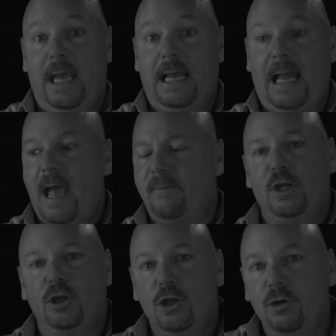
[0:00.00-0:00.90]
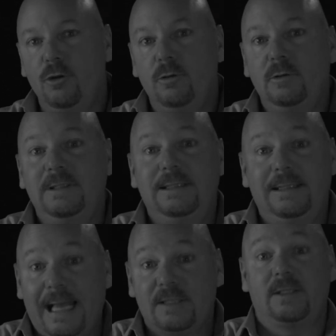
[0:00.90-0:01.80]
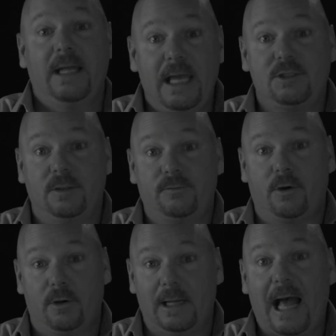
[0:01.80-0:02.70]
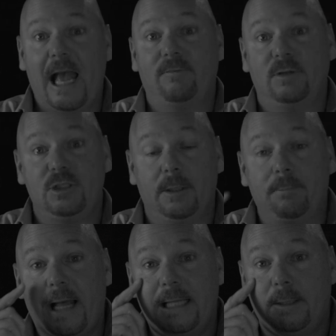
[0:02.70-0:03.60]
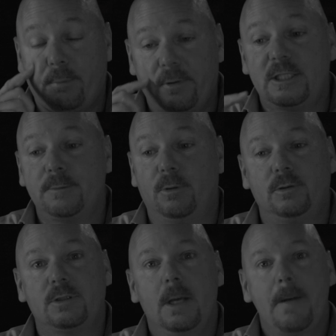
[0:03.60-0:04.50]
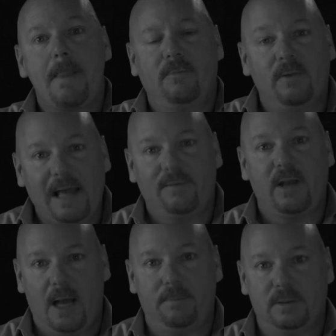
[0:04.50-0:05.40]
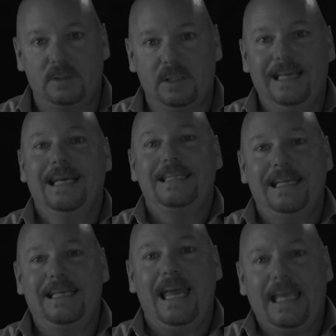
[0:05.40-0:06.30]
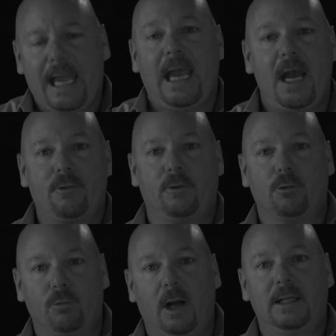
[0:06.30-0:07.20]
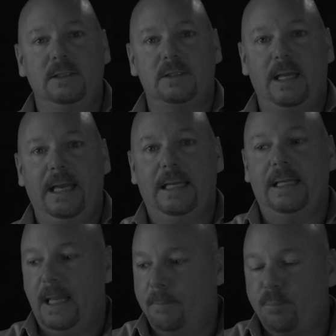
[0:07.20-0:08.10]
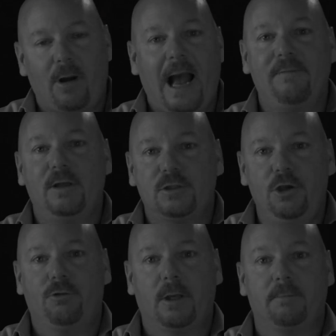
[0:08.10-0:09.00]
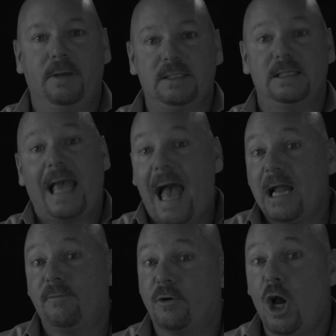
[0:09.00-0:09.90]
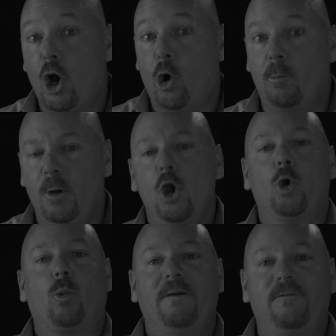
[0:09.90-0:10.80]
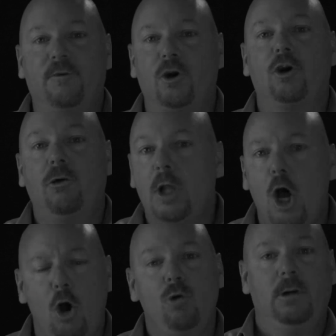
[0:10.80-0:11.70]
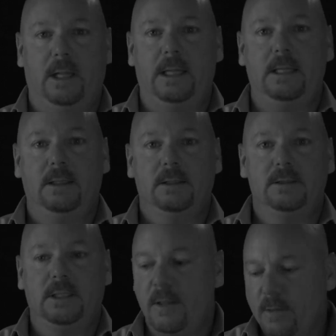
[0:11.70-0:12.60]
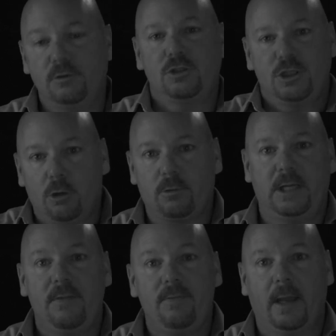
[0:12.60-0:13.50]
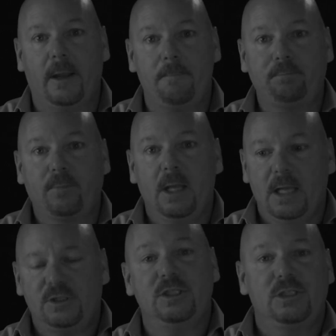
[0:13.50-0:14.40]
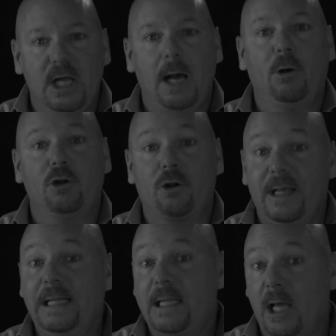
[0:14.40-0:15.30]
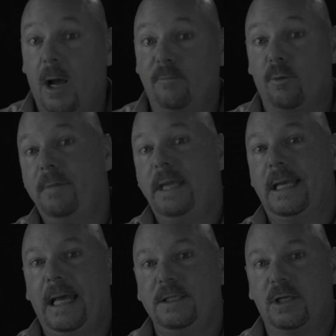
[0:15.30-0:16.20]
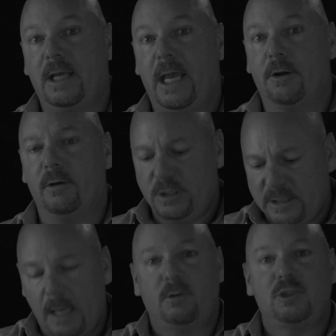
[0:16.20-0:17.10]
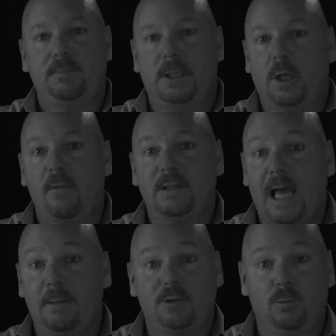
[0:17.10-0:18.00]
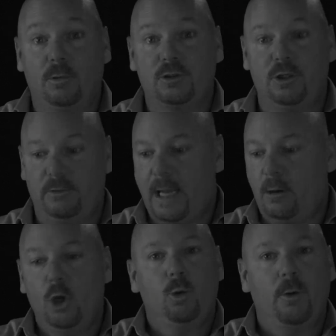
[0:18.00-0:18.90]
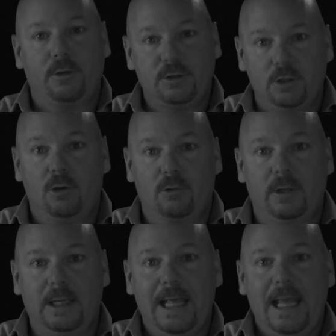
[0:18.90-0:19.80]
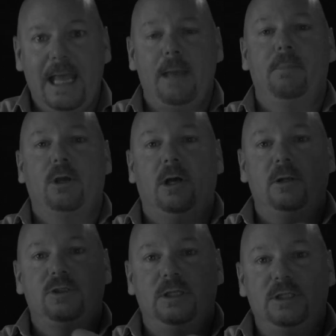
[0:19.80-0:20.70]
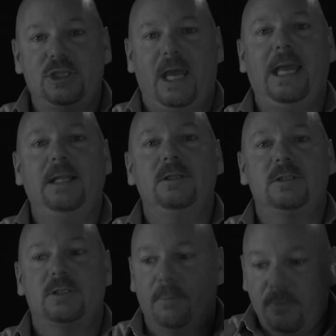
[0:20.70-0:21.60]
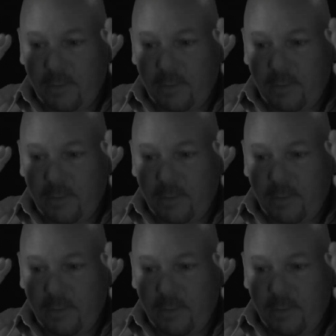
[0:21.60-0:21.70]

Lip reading: and have a new destination for her life as she applied the principles of Life Compass. Today, Catherine runs a private tutoring business out of her home, referral only, to get those children in there. She's doubled her income from being an educator. She's able to spend all the time she wants to now with her children. And because she changed some